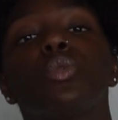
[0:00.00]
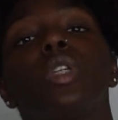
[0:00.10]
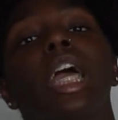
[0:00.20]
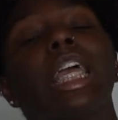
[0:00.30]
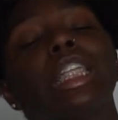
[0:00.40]

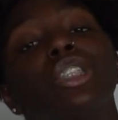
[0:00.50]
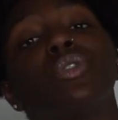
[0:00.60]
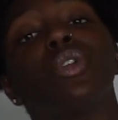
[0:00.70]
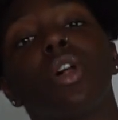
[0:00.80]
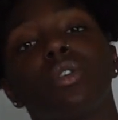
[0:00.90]
going to
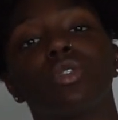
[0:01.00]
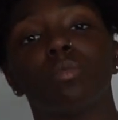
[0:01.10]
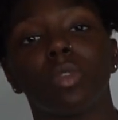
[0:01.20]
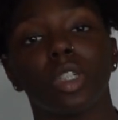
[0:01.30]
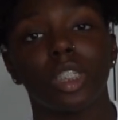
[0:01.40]
get into
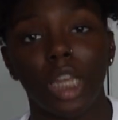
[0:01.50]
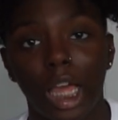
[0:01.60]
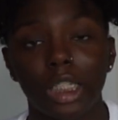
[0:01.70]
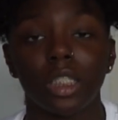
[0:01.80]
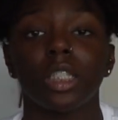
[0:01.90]
closed
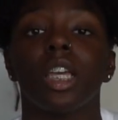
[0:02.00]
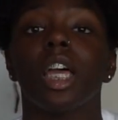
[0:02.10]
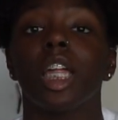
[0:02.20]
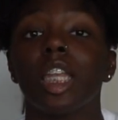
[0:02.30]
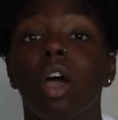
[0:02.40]
book
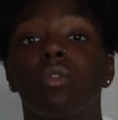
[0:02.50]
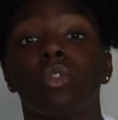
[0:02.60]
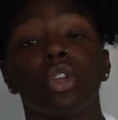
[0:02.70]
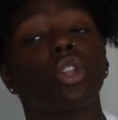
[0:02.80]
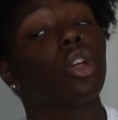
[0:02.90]
test.
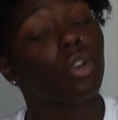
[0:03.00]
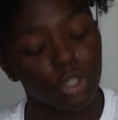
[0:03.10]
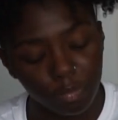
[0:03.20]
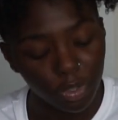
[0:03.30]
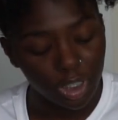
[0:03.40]
Now, for the
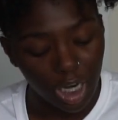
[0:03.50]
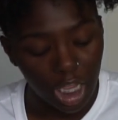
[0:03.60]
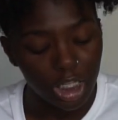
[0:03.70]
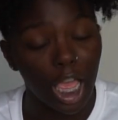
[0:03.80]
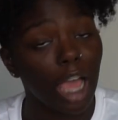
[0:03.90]
closed
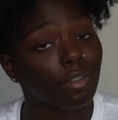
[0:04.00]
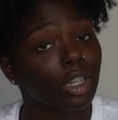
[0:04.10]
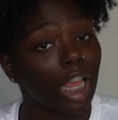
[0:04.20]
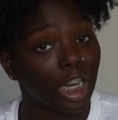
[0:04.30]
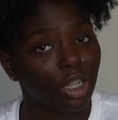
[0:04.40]
book test,
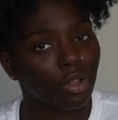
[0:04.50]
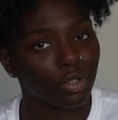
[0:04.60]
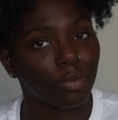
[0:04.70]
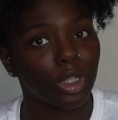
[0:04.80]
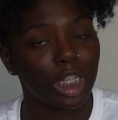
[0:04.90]
I haven't done
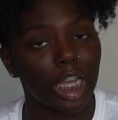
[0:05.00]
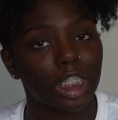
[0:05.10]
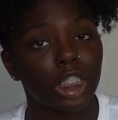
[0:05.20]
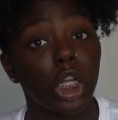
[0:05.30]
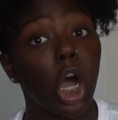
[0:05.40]
any closed
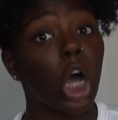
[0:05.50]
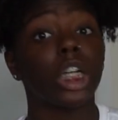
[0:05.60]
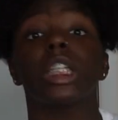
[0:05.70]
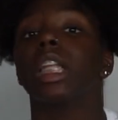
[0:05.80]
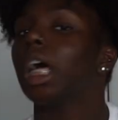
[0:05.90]
book tests
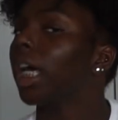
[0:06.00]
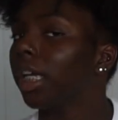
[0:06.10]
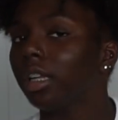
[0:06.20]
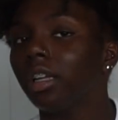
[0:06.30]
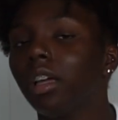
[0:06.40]

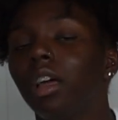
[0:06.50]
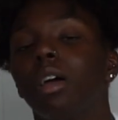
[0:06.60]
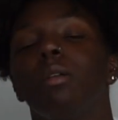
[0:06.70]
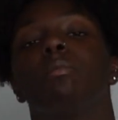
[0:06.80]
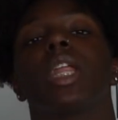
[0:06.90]
online,
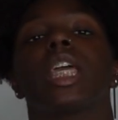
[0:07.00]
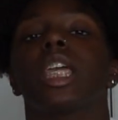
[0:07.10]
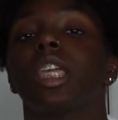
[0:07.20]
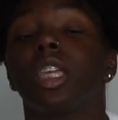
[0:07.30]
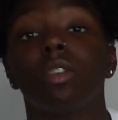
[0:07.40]

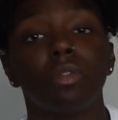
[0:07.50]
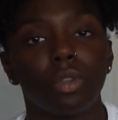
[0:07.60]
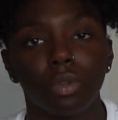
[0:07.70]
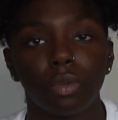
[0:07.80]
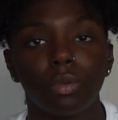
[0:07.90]
but I can
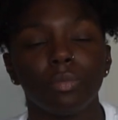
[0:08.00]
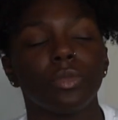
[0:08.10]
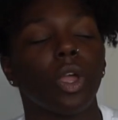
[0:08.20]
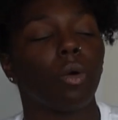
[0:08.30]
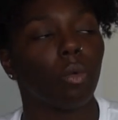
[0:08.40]
give
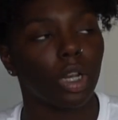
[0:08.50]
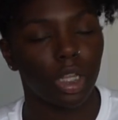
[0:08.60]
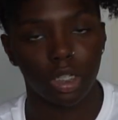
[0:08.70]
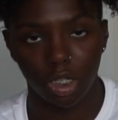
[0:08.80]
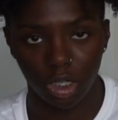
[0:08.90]
you
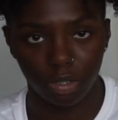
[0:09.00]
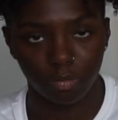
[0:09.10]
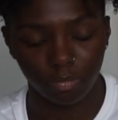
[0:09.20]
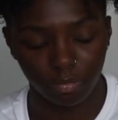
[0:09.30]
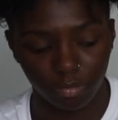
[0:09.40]
what I
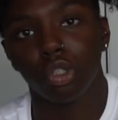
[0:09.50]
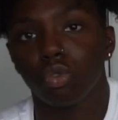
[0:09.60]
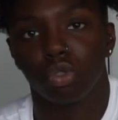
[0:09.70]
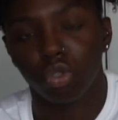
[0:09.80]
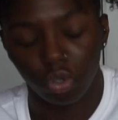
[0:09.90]
did, what
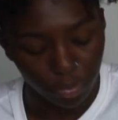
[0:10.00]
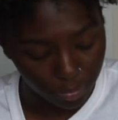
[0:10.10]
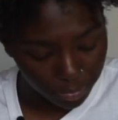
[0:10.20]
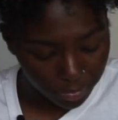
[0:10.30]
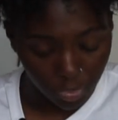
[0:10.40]
I used to
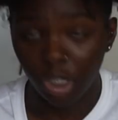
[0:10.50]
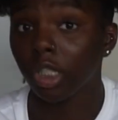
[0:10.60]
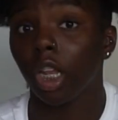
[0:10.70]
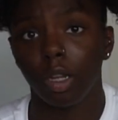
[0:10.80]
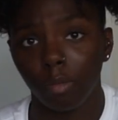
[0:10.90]
do,
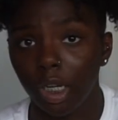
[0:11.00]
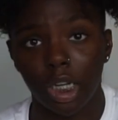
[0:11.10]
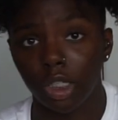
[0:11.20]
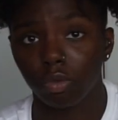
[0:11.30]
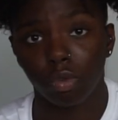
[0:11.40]
because none
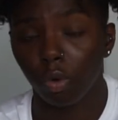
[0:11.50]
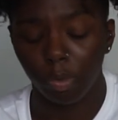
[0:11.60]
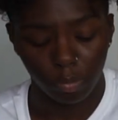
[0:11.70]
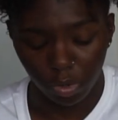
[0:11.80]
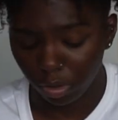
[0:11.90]
of my
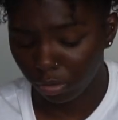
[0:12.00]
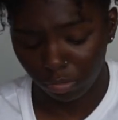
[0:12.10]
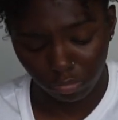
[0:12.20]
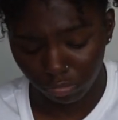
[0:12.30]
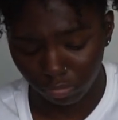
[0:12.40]
tests were open
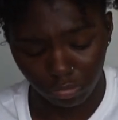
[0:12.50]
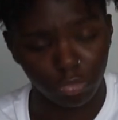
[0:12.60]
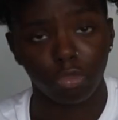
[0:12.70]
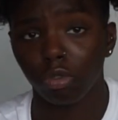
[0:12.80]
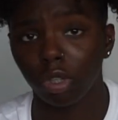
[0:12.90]
book.
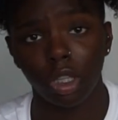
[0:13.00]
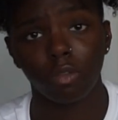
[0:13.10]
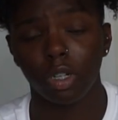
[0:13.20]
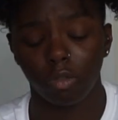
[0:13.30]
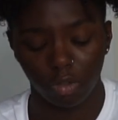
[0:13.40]

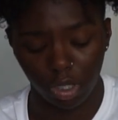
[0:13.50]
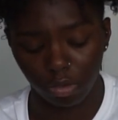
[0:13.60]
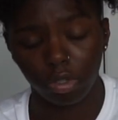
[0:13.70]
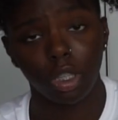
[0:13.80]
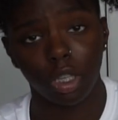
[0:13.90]
You think they have
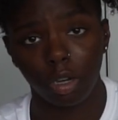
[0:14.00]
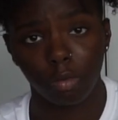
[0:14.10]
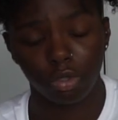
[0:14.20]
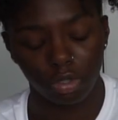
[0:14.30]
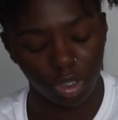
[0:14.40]
time for that? You
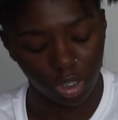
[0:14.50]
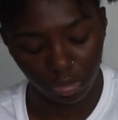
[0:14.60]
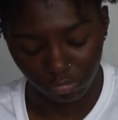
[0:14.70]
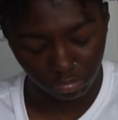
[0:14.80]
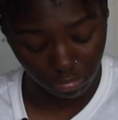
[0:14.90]
think they care about
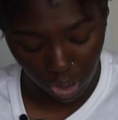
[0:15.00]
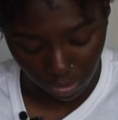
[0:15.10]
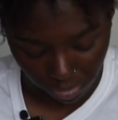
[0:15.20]
you like that?